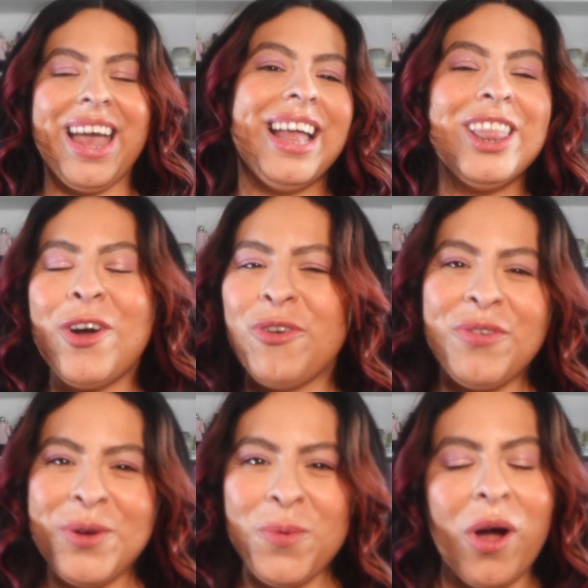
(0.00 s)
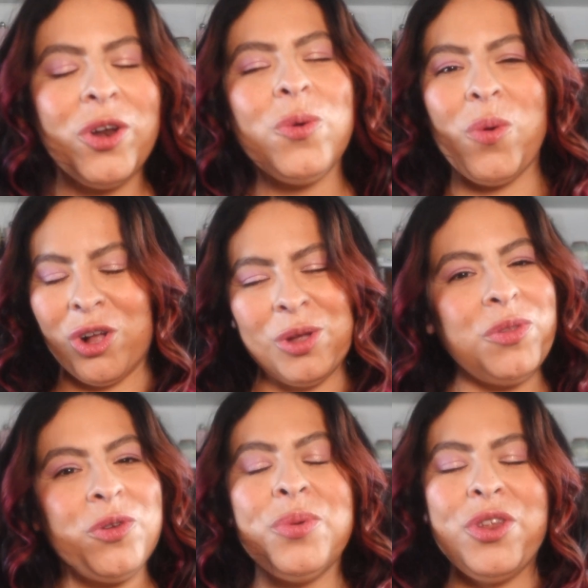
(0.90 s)
Hello everyone, welcome
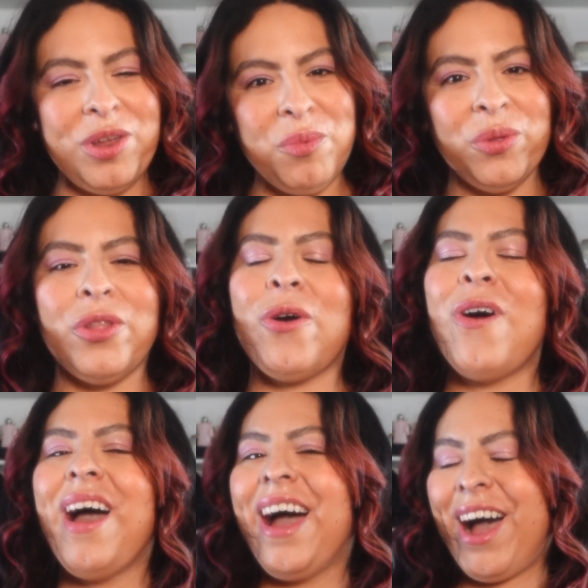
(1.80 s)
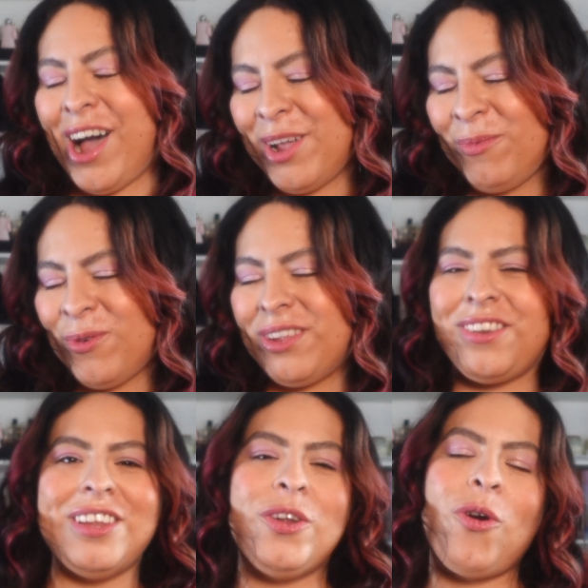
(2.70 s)
to Beauty Mundo. I'm
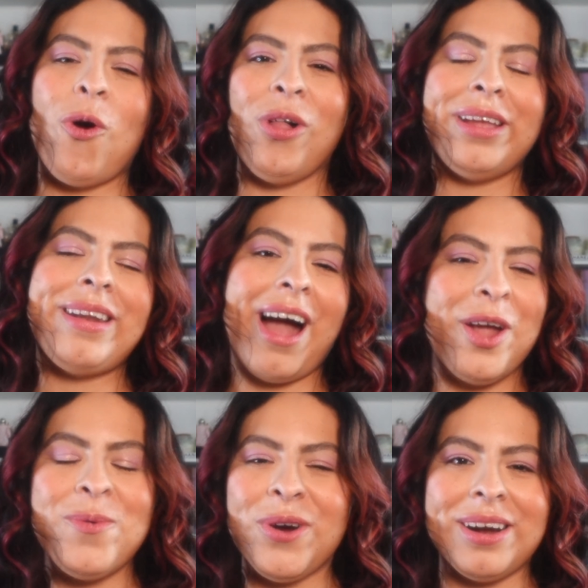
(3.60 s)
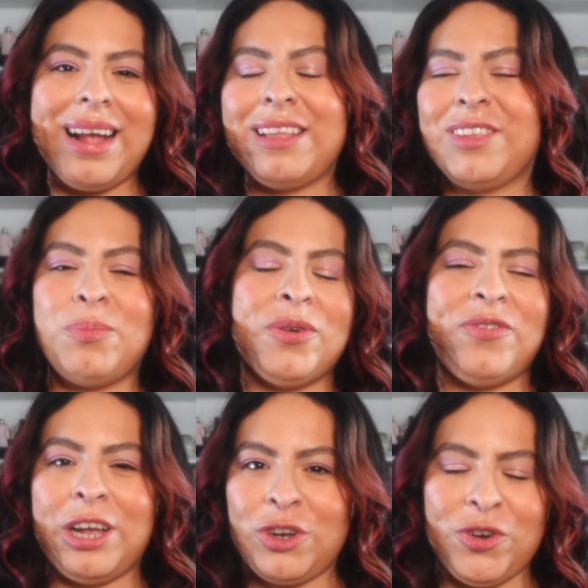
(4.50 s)
Christy Nicole and I work as a
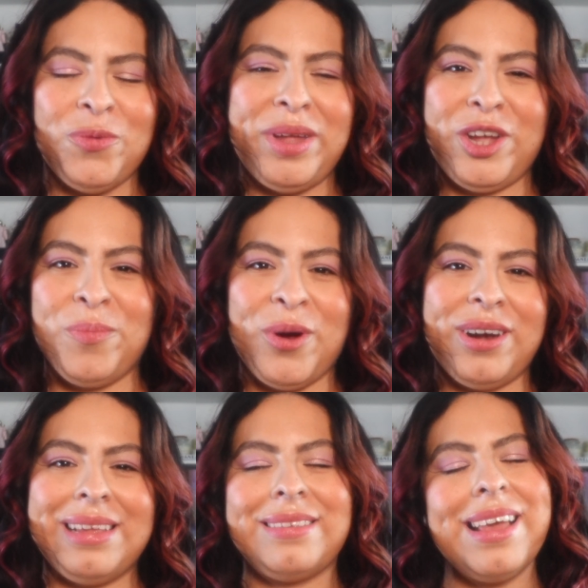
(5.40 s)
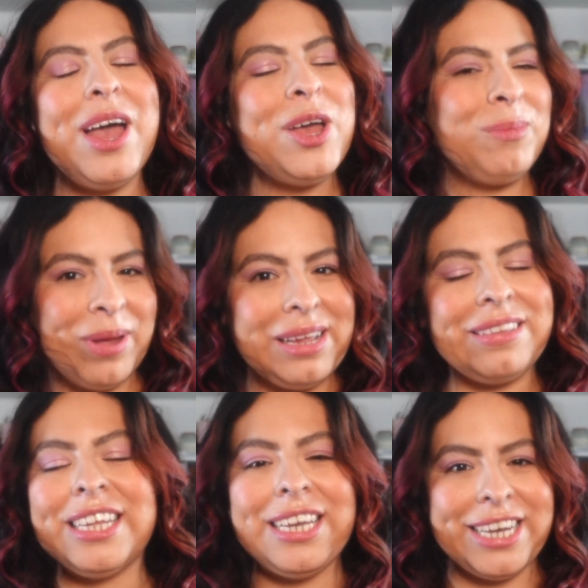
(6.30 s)
professional makeup artist
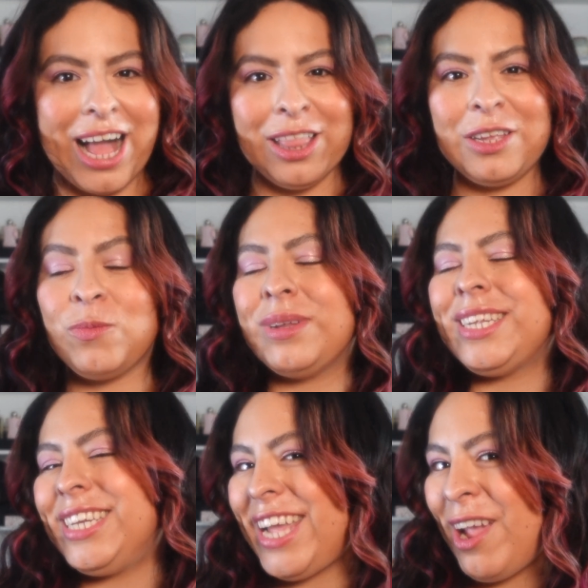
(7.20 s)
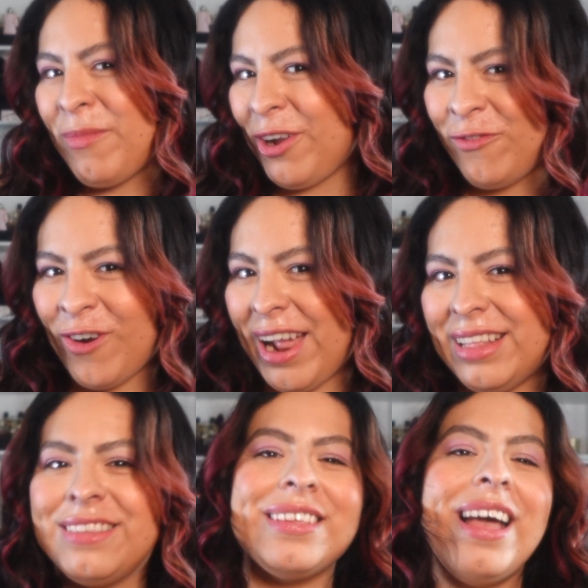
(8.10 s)
based in Dallas. But today, my
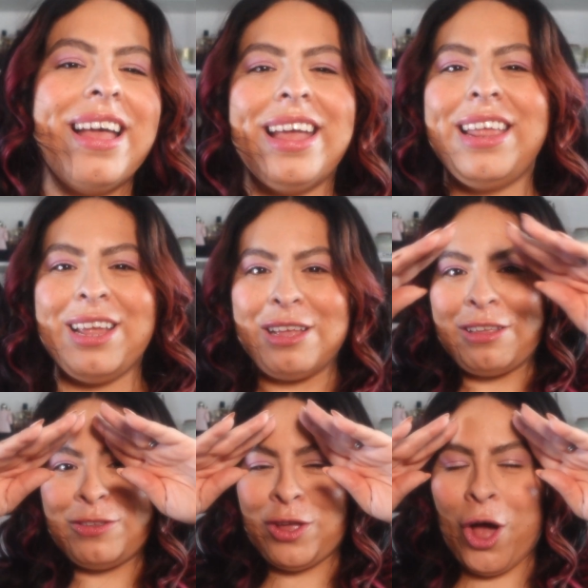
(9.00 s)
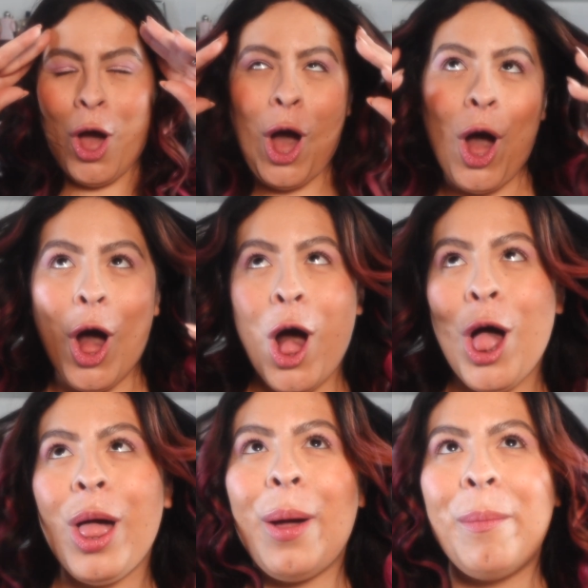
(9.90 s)
friends, it is
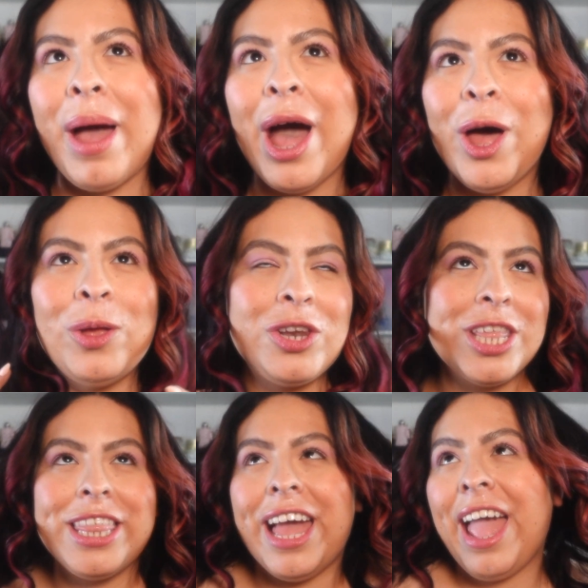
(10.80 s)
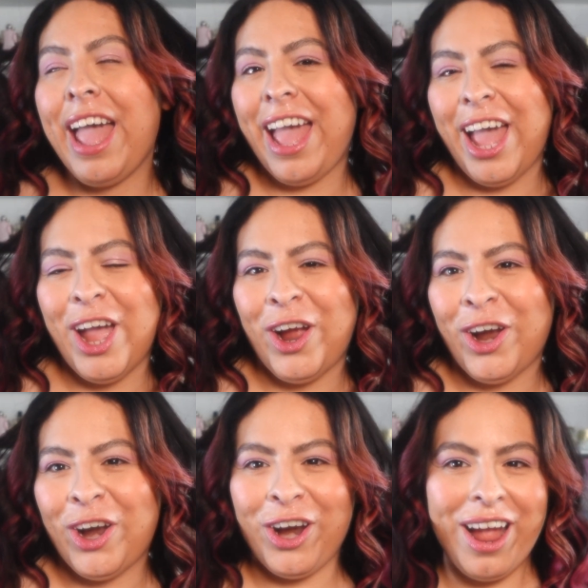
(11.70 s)
all about the
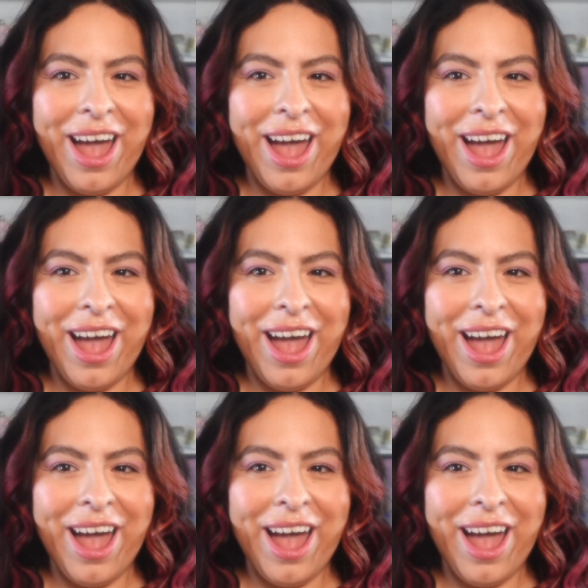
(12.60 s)
hair.